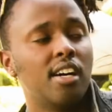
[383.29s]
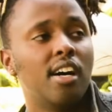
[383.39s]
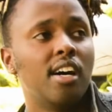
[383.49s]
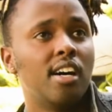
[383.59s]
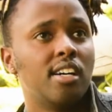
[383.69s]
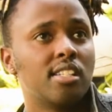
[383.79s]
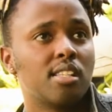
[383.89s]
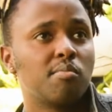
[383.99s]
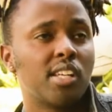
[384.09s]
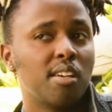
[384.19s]

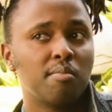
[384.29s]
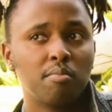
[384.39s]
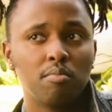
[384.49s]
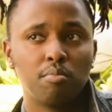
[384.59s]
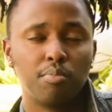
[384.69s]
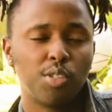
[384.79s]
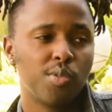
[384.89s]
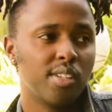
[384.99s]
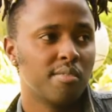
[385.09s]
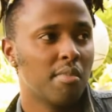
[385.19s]
sometime
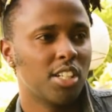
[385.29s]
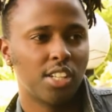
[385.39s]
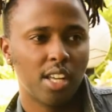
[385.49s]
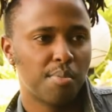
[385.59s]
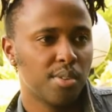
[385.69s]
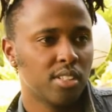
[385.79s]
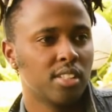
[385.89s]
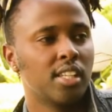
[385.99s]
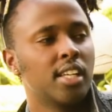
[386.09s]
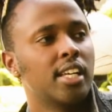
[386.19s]
between March and April,
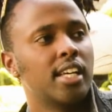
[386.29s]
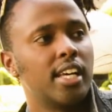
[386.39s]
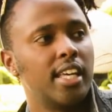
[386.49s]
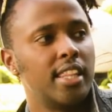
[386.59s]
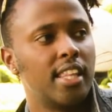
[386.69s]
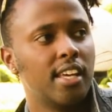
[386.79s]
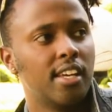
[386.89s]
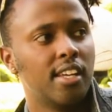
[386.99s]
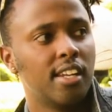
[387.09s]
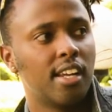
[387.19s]
and
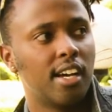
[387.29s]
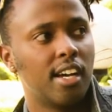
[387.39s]
then